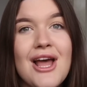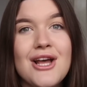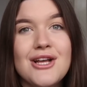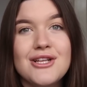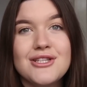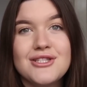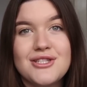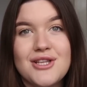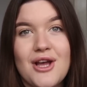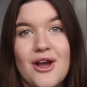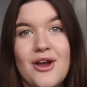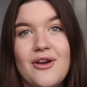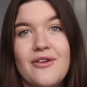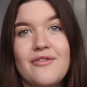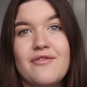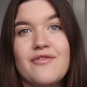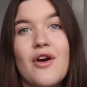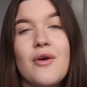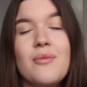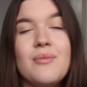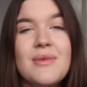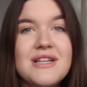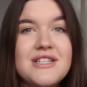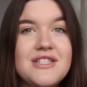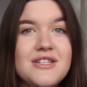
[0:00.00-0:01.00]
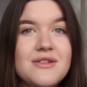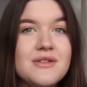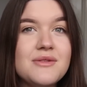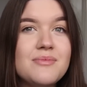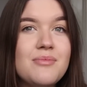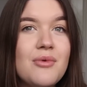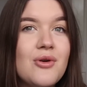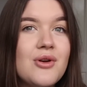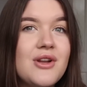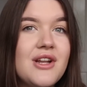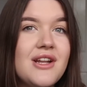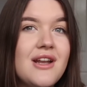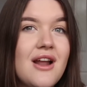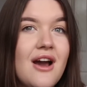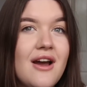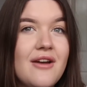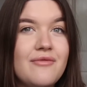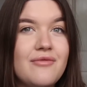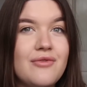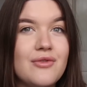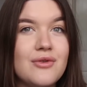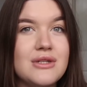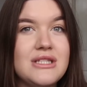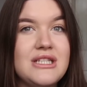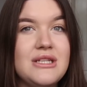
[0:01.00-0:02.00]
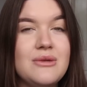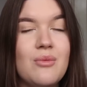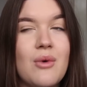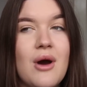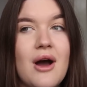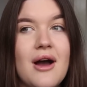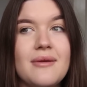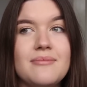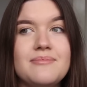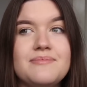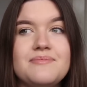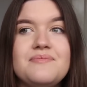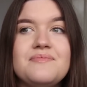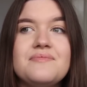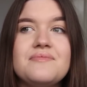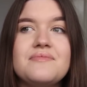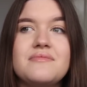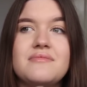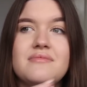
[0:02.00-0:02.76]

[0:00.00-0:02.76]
So from when she was born at 9:41,